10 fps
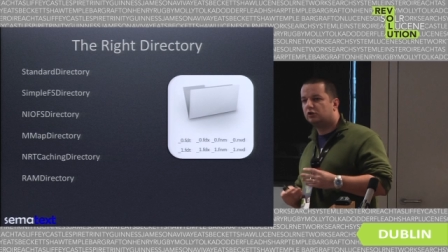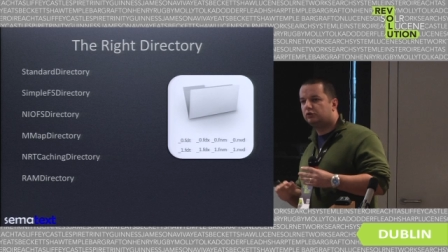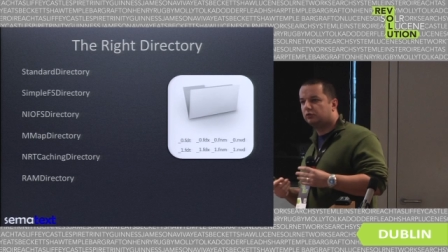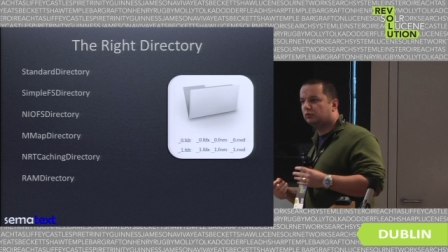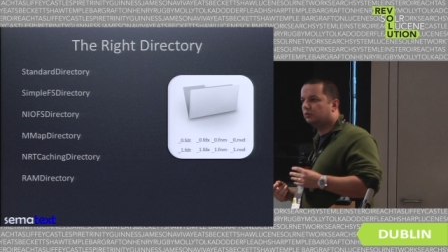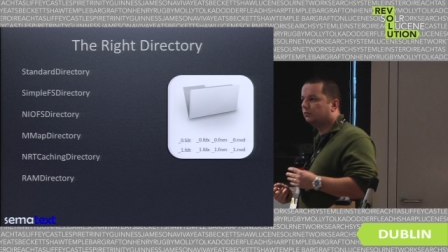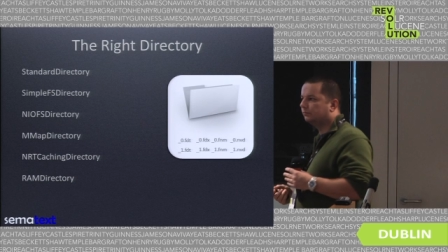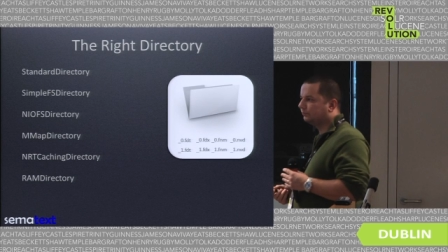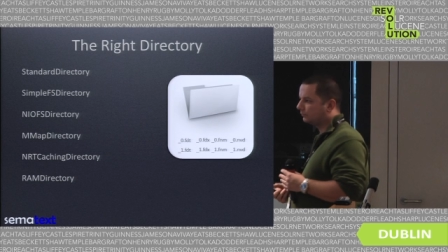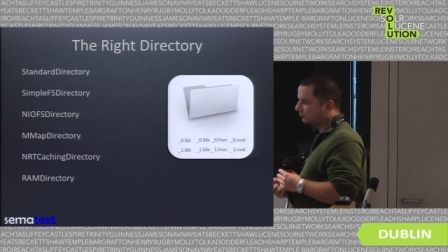to mm,
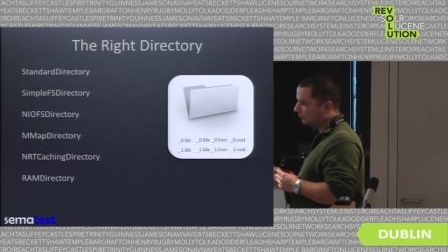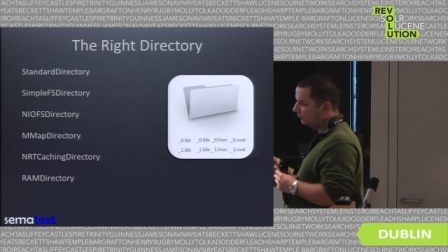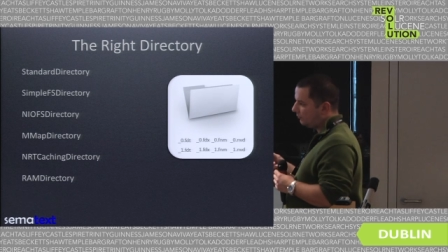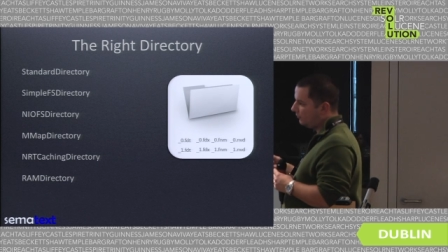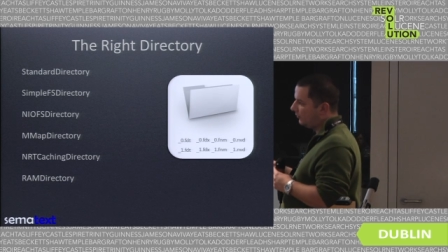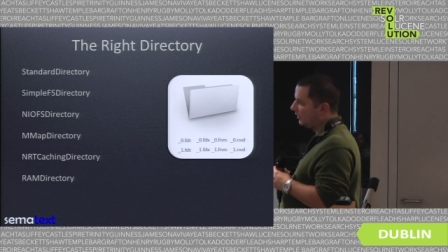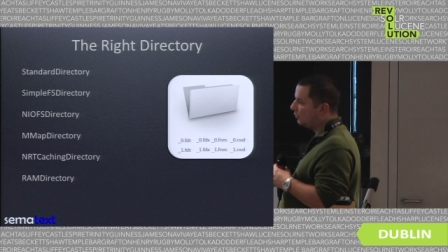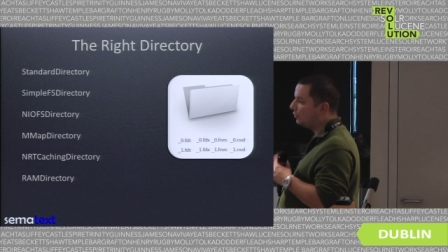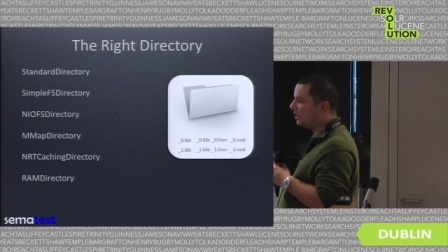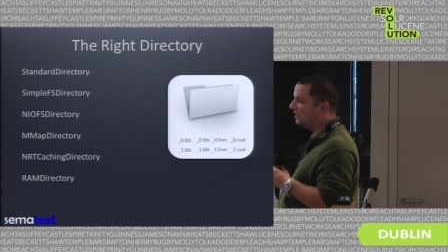
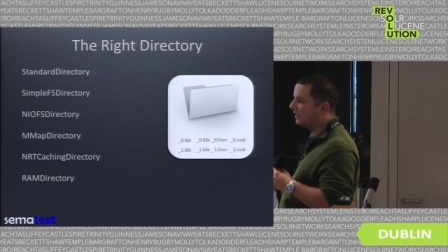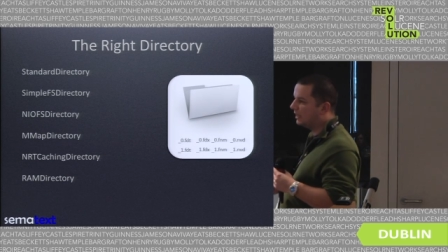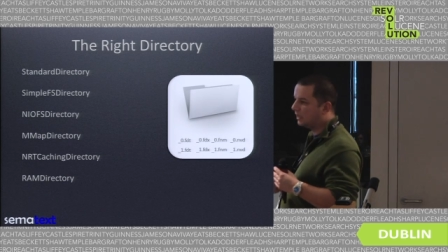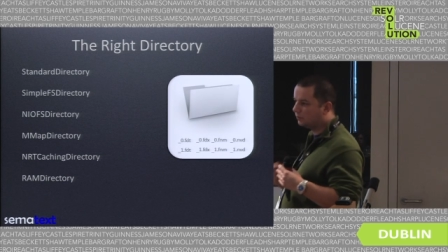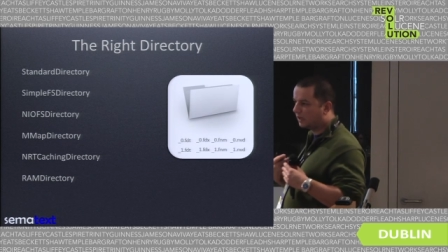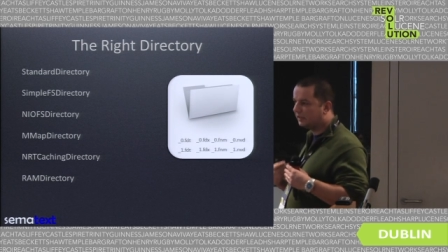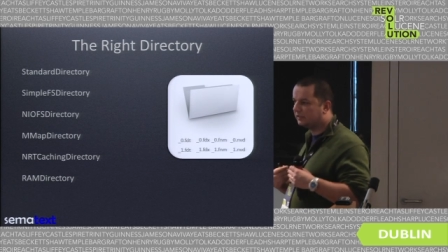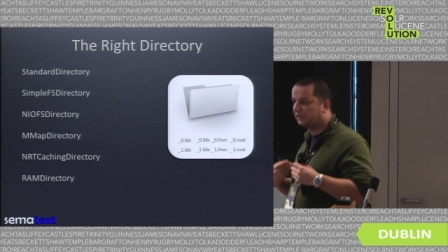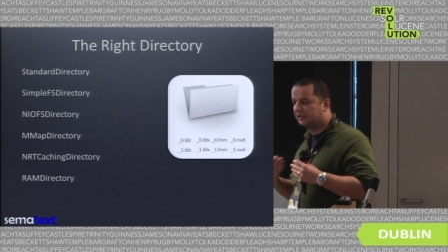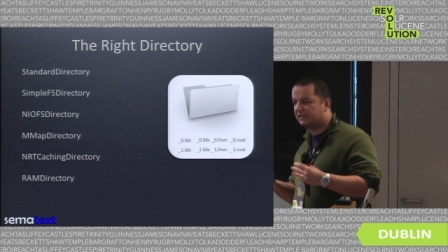read and write
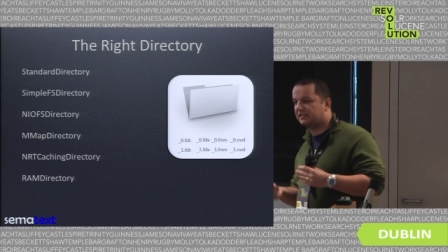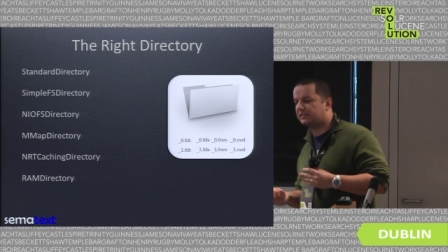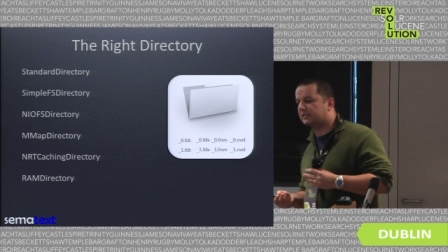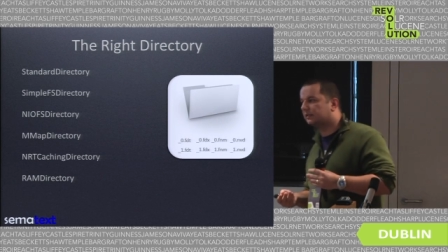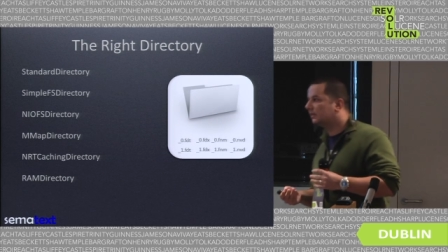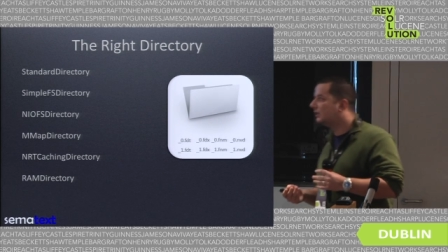indices.